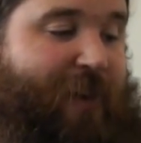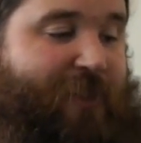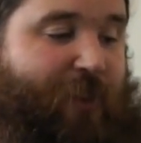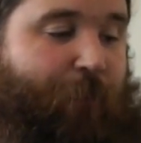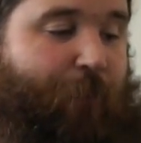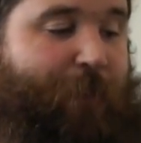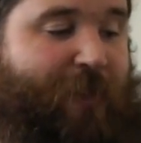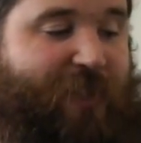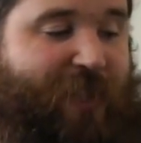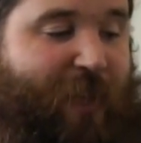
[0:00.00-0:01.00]
So from
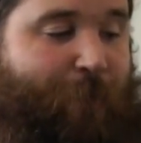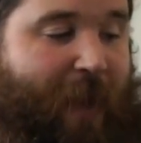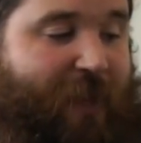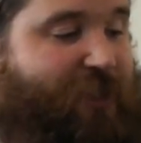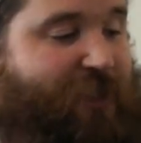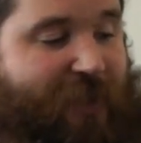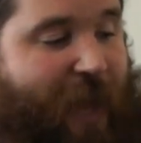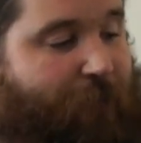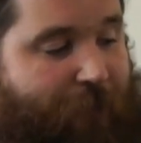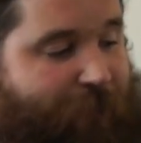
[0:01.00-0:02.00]
this C major
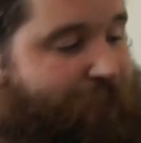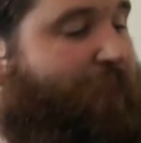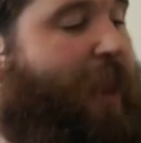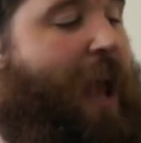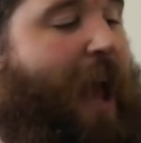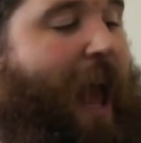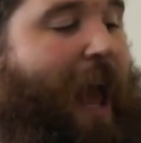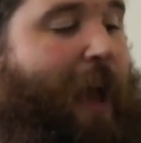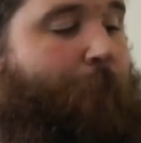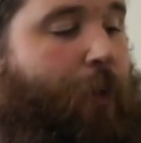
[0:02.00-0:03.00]
7,
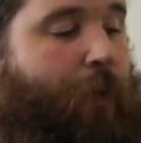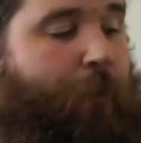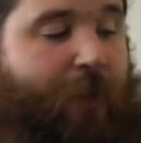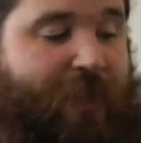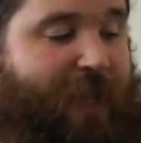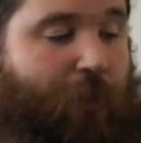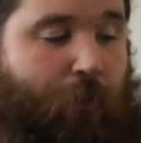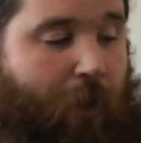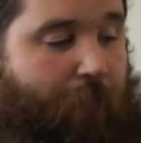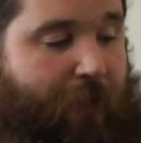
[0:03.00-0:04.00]
we're going to take
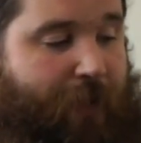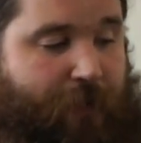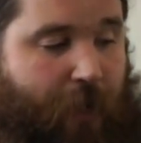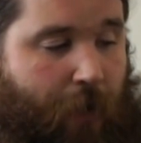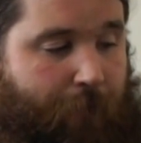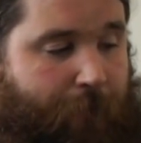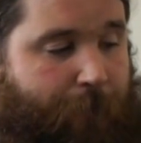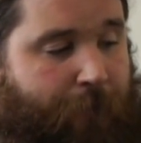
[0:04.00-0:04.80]
all our fingers off.